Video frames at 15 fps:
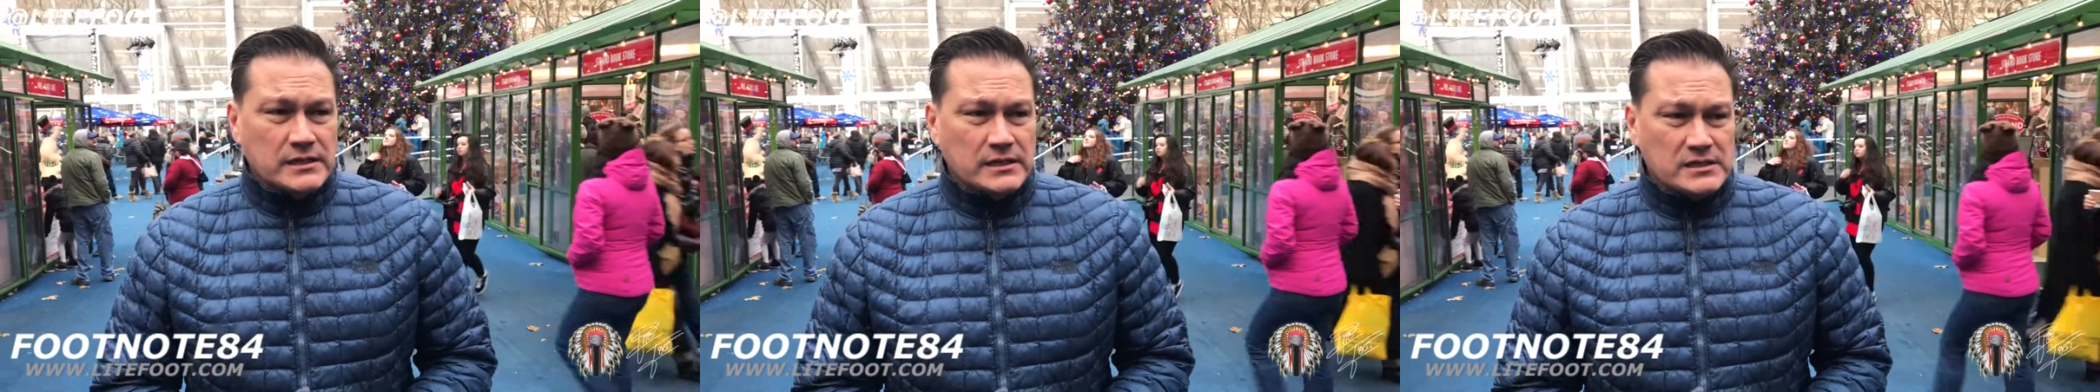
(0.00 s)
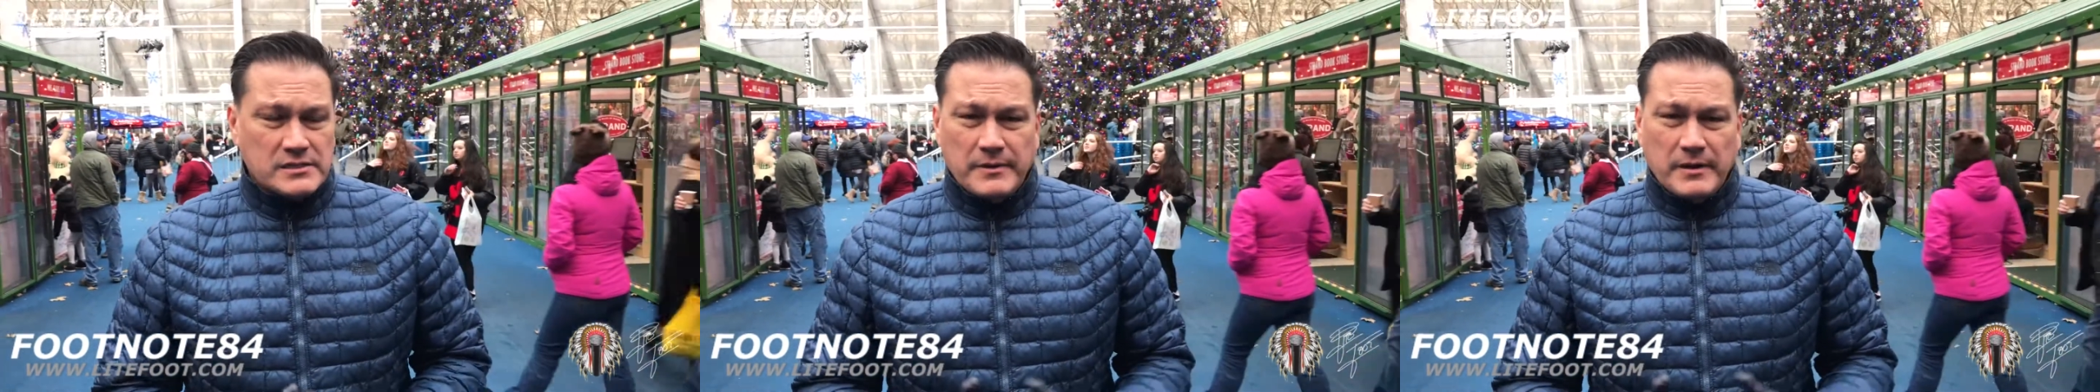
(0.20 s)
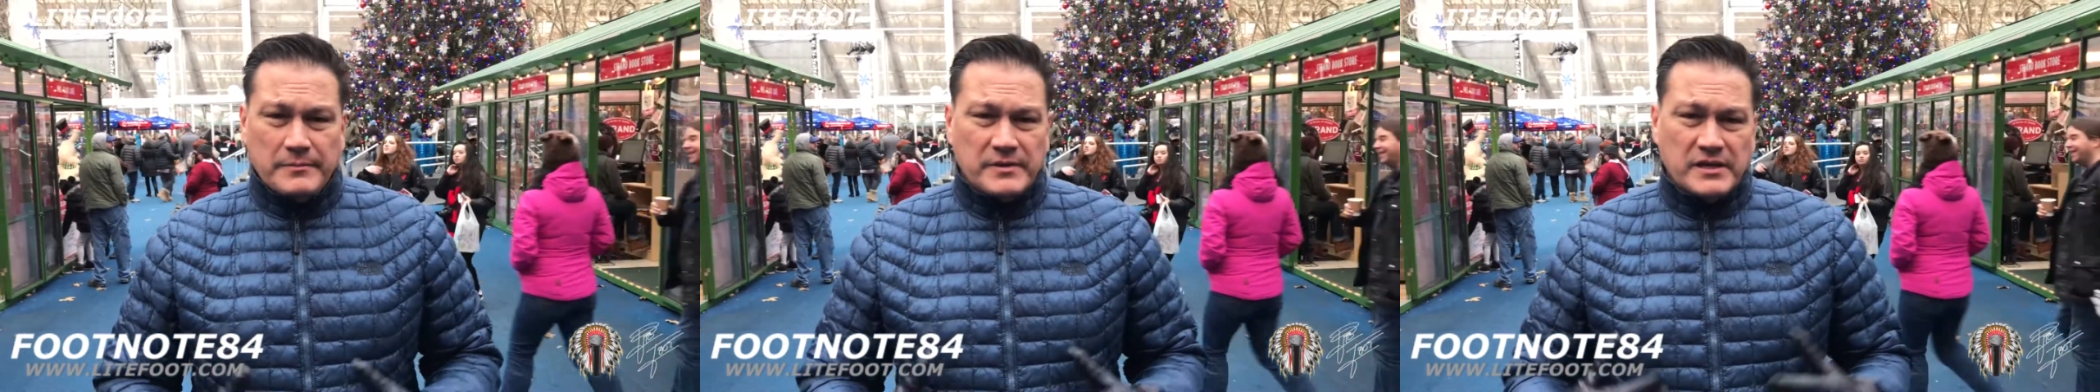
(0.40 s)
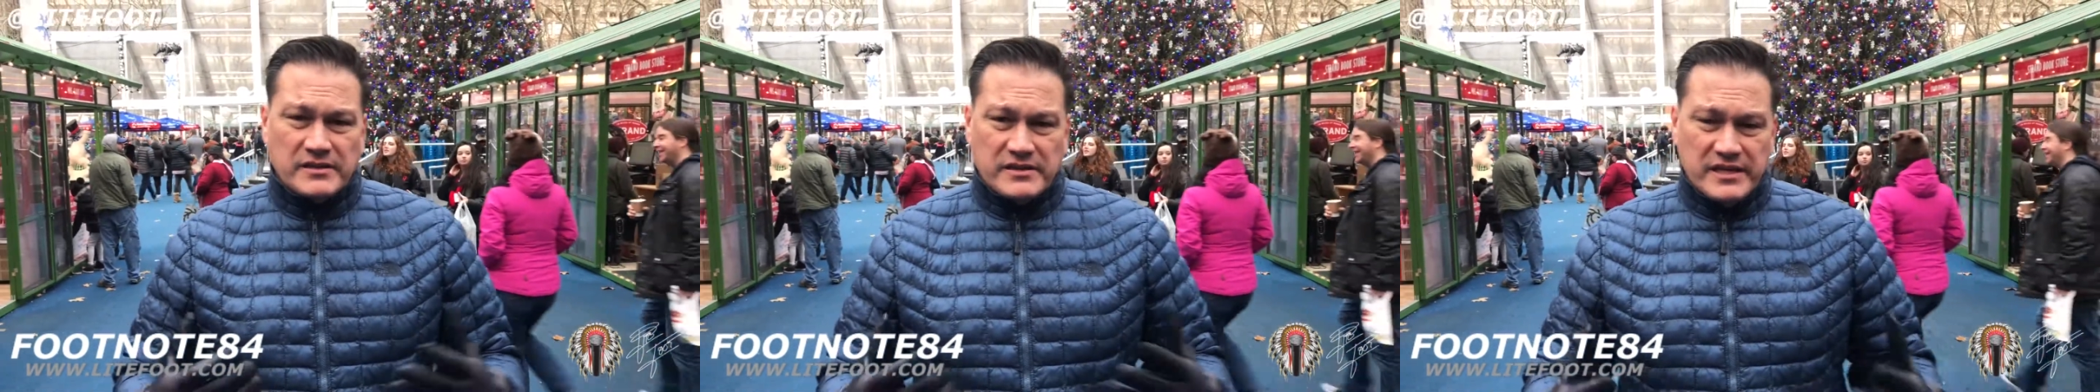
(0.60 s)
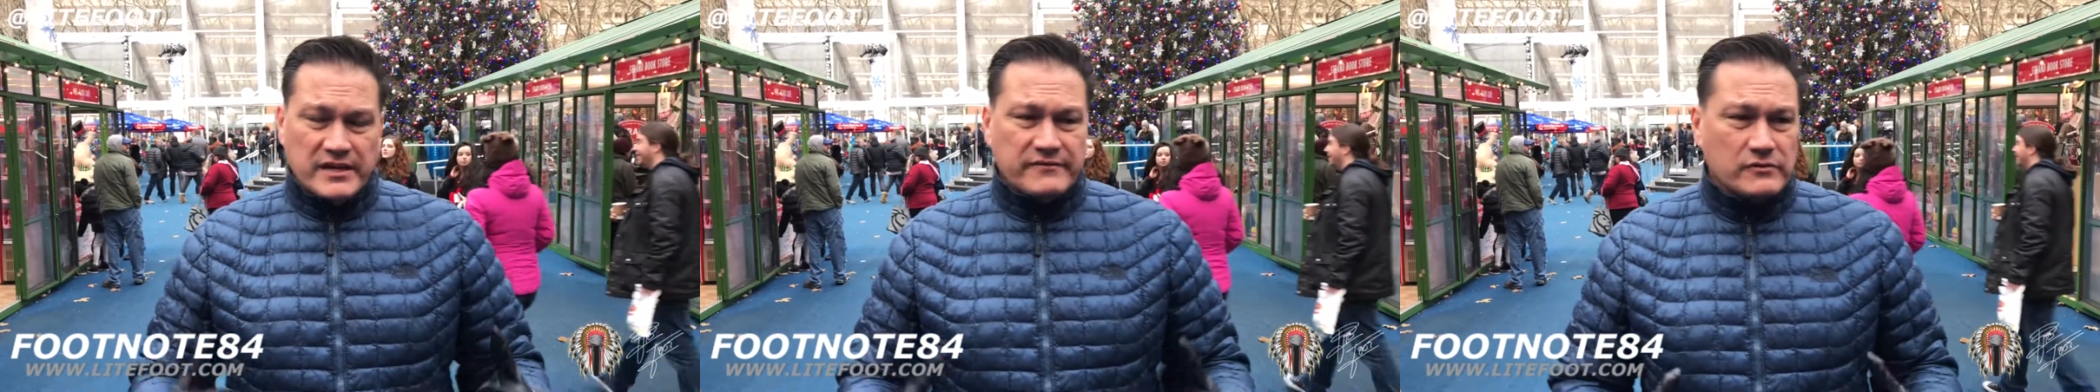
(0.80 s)
it's about being
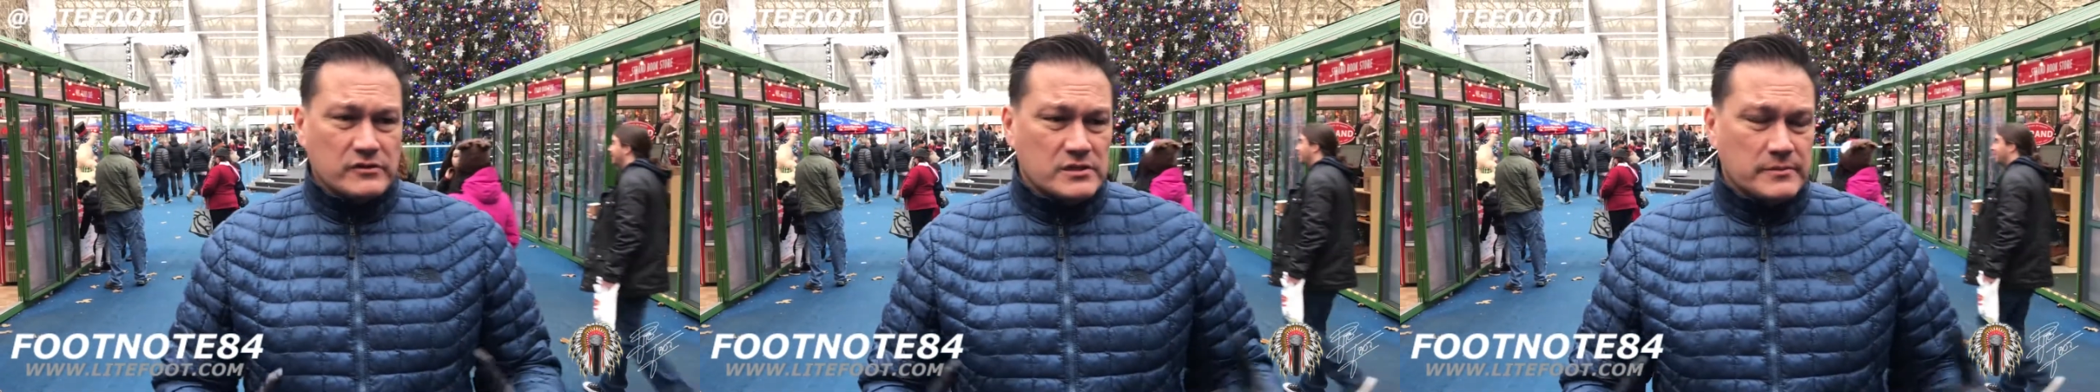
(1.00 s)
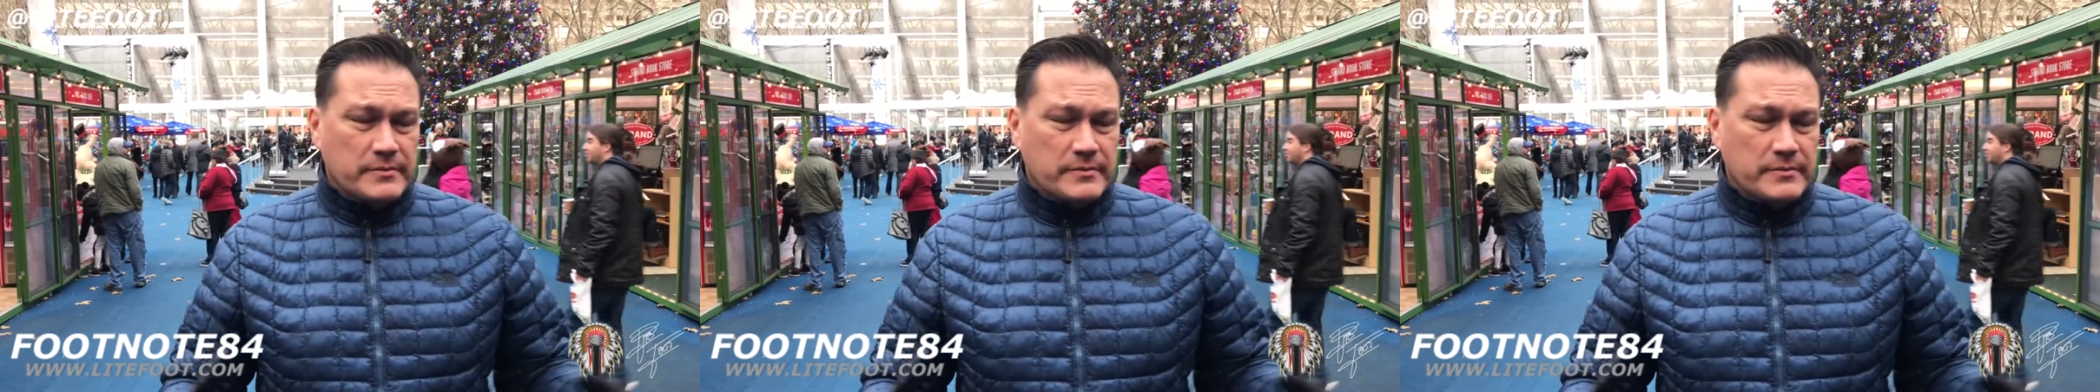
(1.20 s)
thankful, it's